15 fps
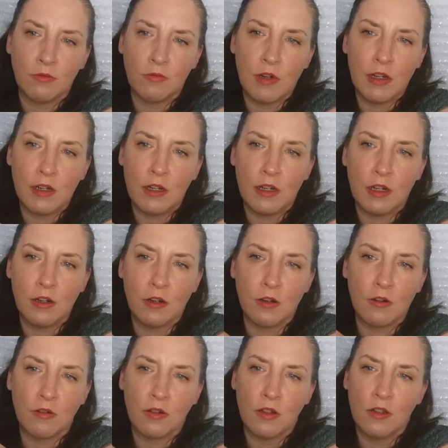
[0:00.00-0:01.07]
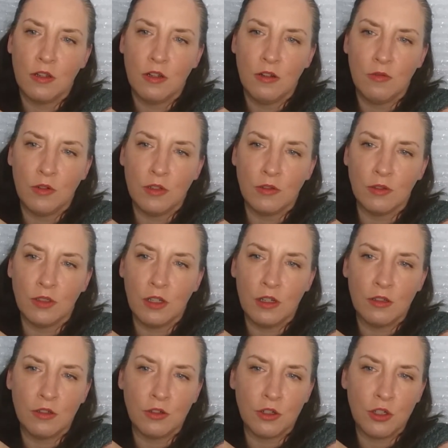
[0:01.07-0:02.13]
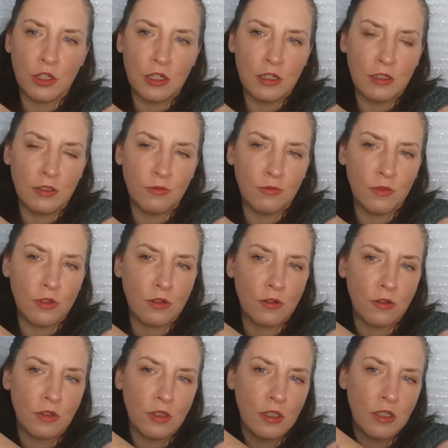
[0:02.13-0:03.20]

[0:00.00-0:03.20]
right here where those other shades were.